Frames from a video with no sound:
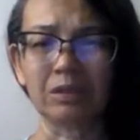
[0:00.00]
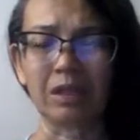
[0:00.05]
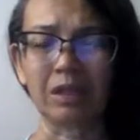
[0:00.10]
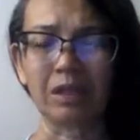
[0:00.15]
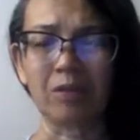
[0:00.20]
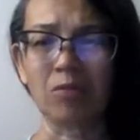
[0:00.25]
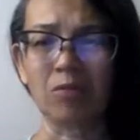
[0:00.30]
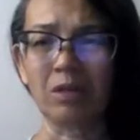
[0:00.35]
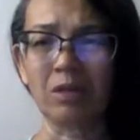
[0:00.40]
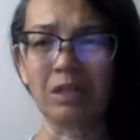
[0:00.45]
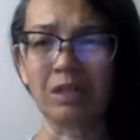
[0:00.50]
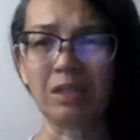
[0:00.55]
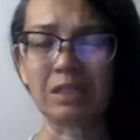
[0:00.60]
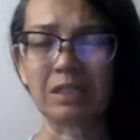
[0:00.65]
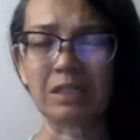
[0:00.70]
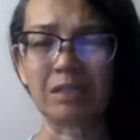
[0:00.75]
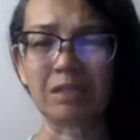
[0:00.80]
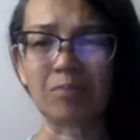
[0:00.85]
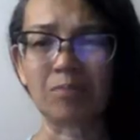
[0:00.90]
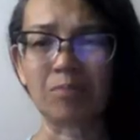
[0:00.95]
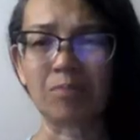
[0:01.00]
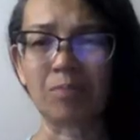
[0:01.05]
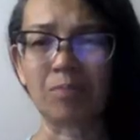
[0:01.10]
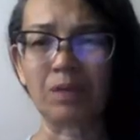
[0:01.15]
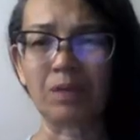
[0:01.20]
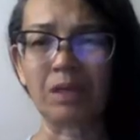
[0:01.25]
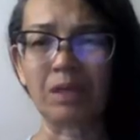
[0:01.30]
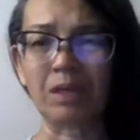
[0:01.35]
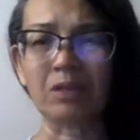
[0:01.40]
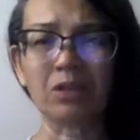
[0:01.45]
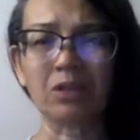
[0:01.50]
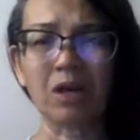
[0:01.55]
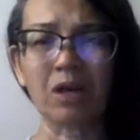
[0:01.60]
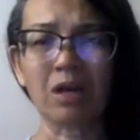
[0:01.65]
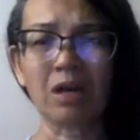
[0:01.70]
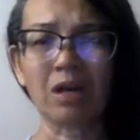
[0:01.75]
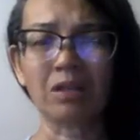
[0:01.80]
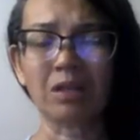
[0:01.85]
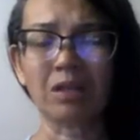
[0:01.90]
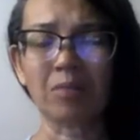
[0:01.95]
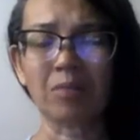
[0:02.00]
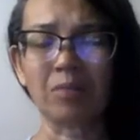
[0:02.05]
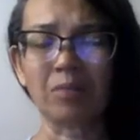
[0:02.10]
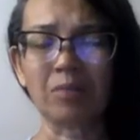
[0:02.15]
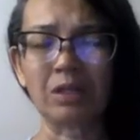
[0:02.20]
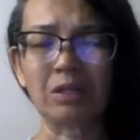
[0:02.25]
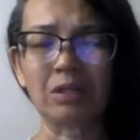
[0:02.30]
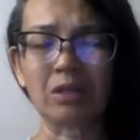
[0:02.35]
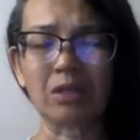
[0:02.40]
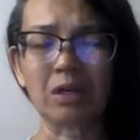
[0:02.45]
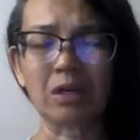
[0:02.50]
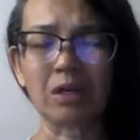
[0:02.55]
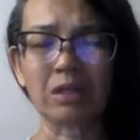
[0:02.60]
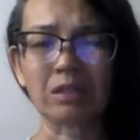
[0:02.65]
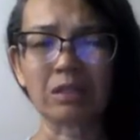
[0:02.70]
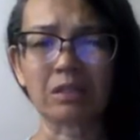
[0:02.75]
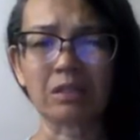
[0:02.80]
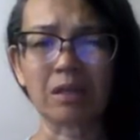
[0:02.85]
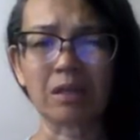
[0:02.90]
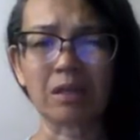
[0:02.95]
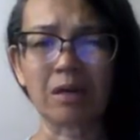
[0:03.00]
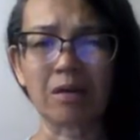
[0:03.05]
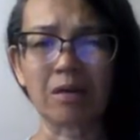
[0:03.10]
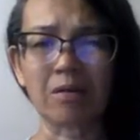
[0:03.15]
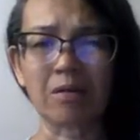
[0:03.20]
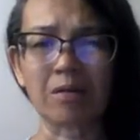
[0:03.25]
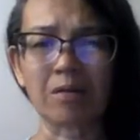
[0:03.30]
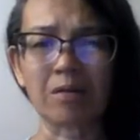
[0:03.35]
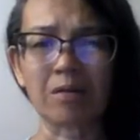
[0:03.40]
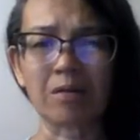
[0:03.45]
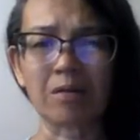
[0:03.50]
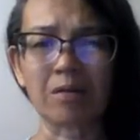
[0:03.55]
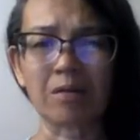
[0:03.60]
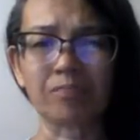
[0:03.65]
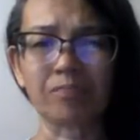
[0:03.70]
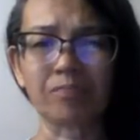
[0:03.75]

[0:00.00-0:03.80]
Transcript: I want to see Big Lot, not Big Lots, um,